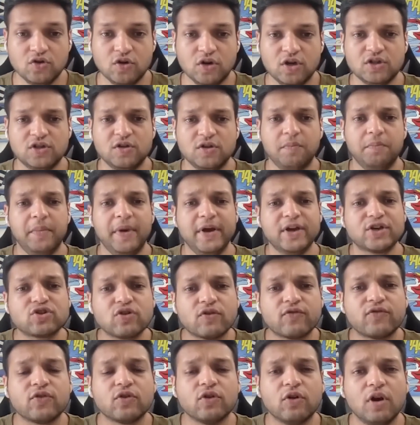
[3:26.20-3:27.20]
So it is a
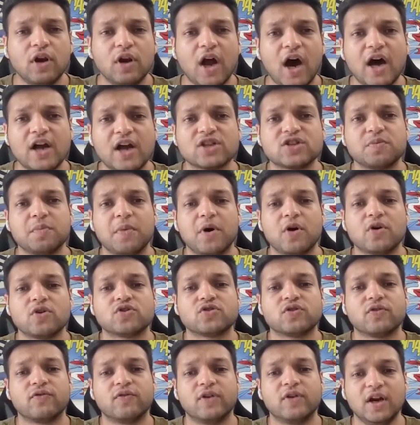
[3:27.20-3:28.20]
mesh of large
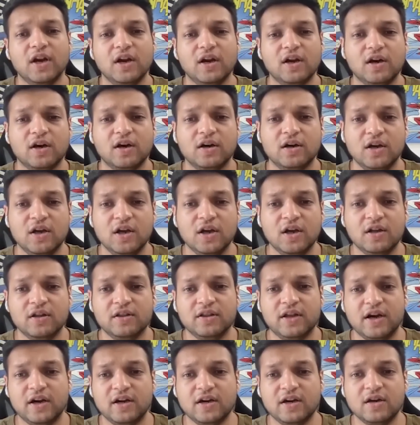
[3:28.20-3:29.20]
amounts of data
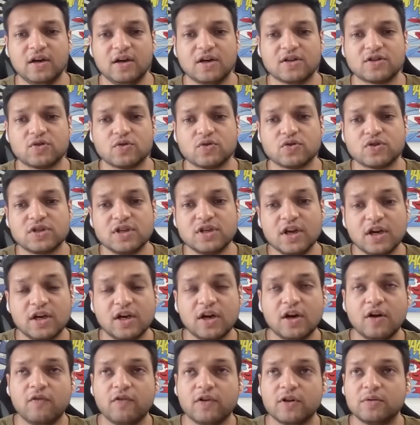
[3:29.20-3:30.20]
that it
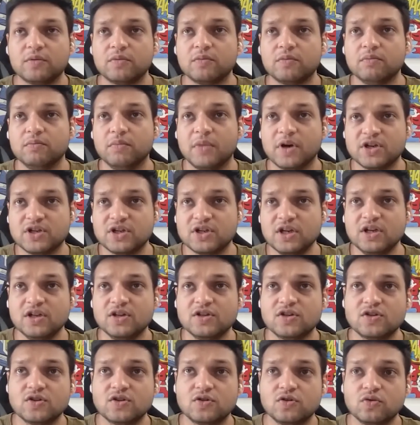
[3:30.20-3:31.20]
associated with
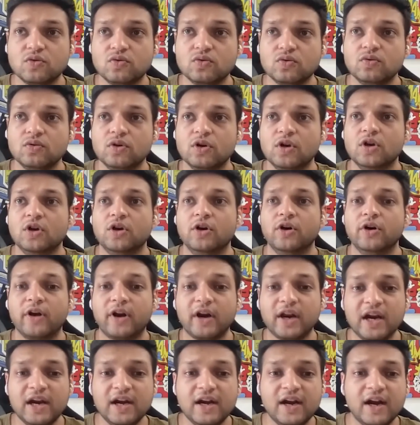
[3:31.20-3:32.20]
machines to
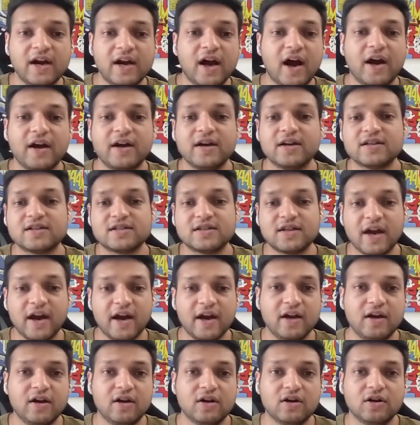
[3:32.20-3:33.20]
read and
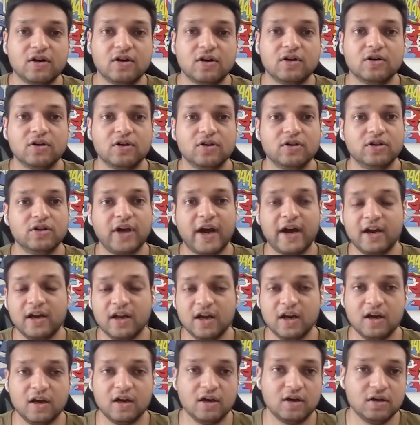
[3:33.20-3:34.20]
understand
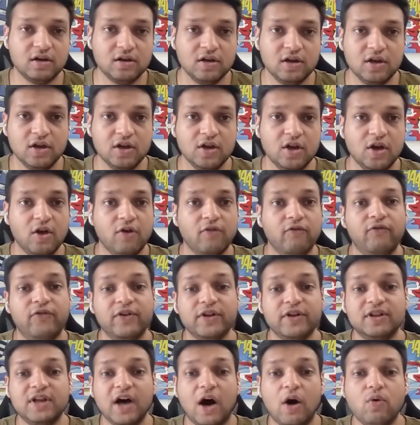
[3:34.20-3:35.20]
that data
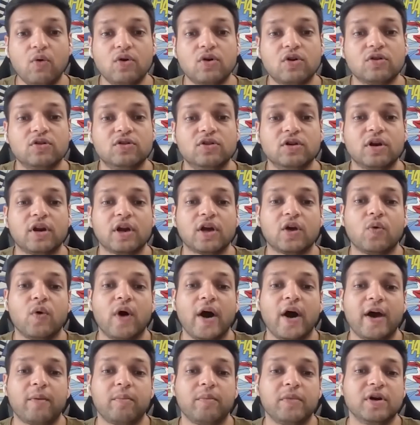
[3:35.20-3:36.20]
without the
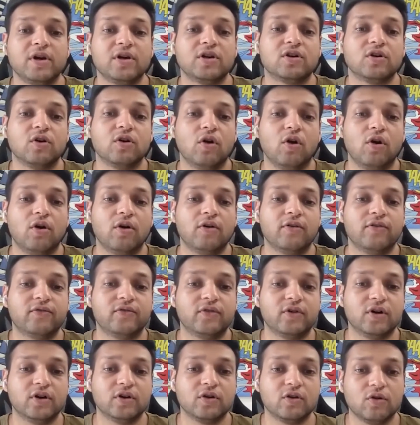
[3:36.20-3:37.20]
requirement of
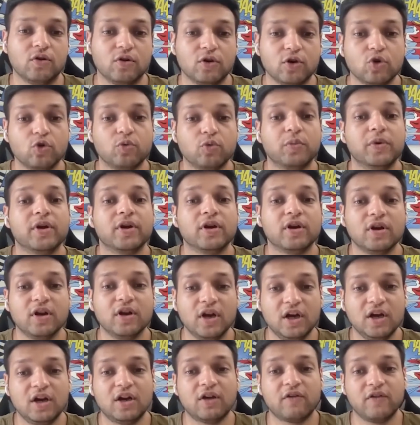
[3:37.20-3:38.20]
human
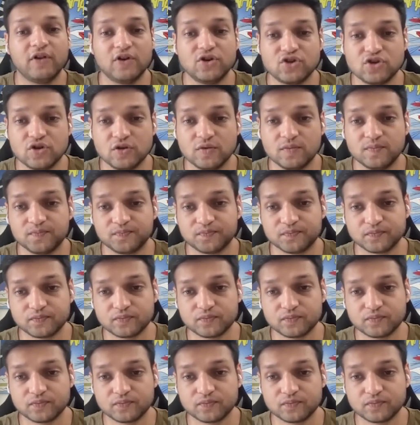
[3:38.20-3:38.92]
intervention.